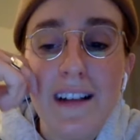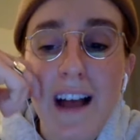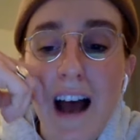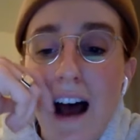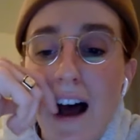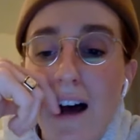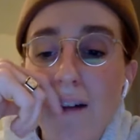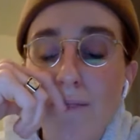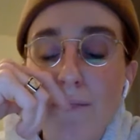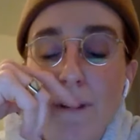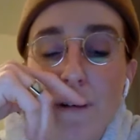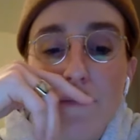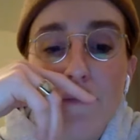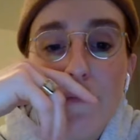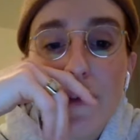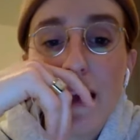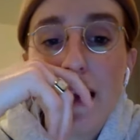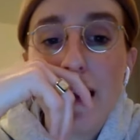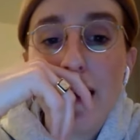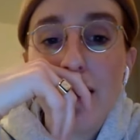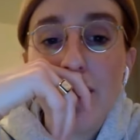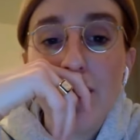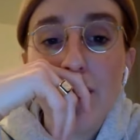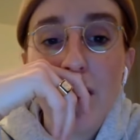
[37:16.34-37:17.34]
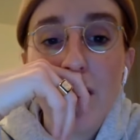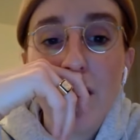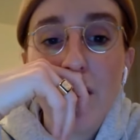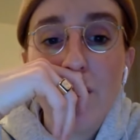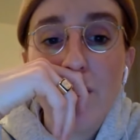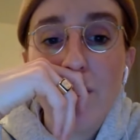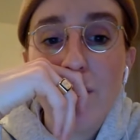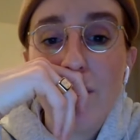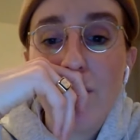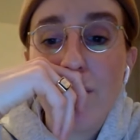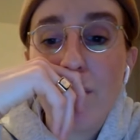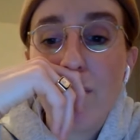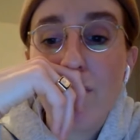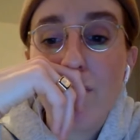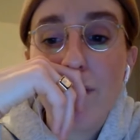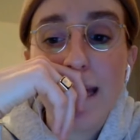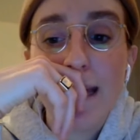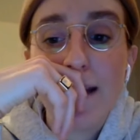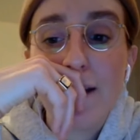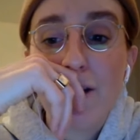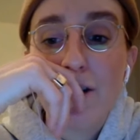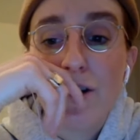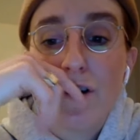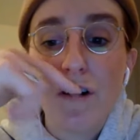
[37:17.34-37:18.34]
Dot, my main homie, my
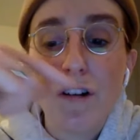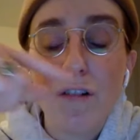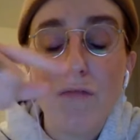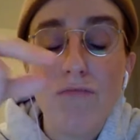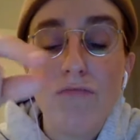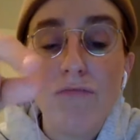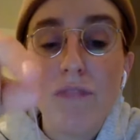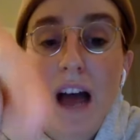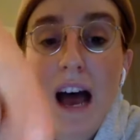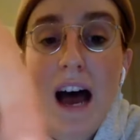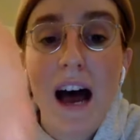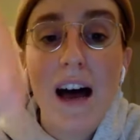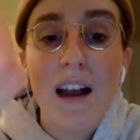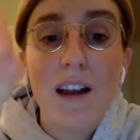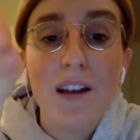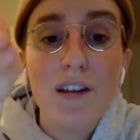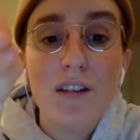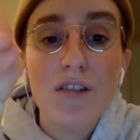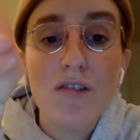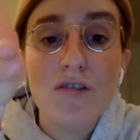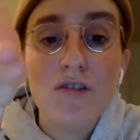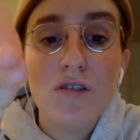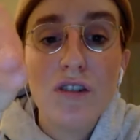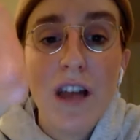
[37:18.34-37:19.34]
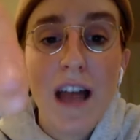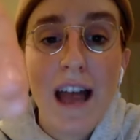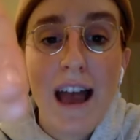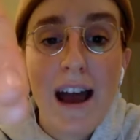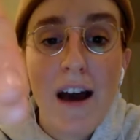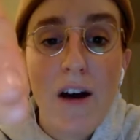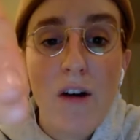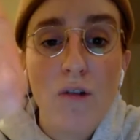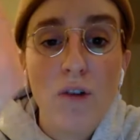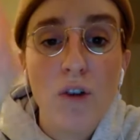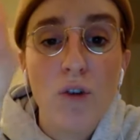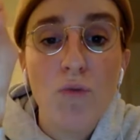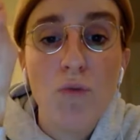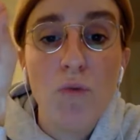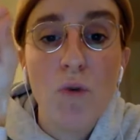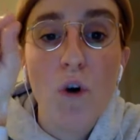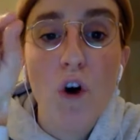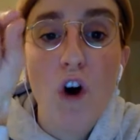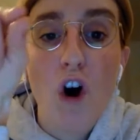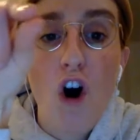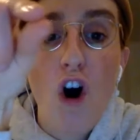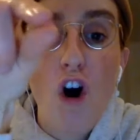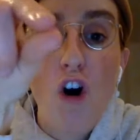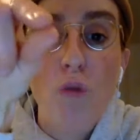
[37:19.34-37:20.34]
main girl. Dot is now, you
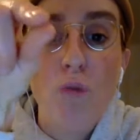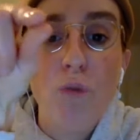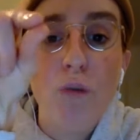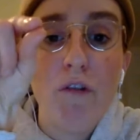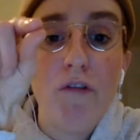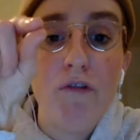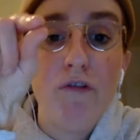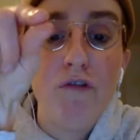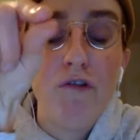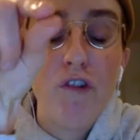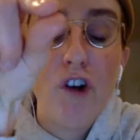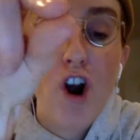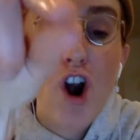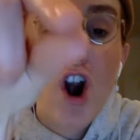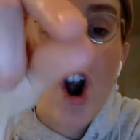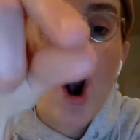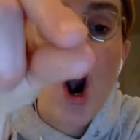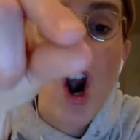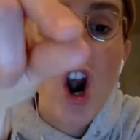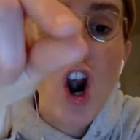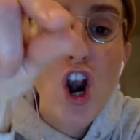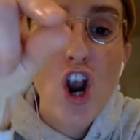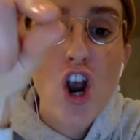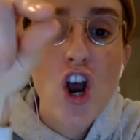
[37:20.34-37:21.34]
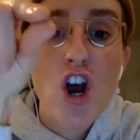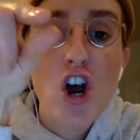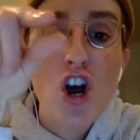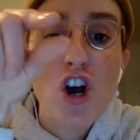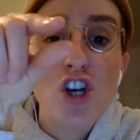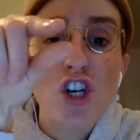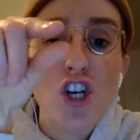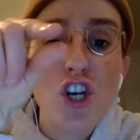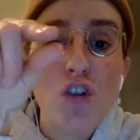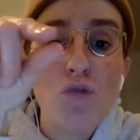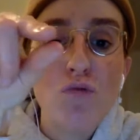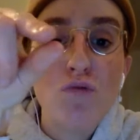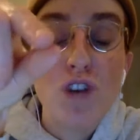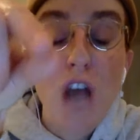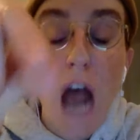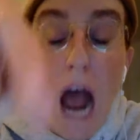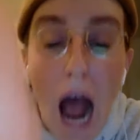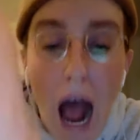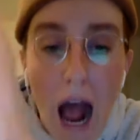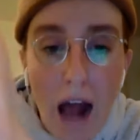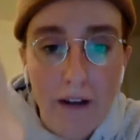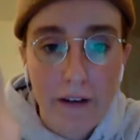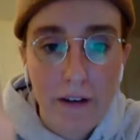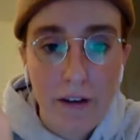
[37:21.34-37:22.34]
will all refer to
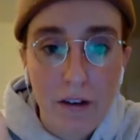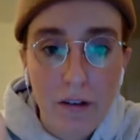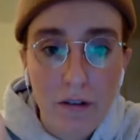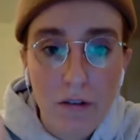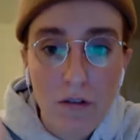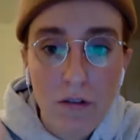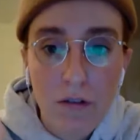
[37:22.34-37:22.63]
Dot.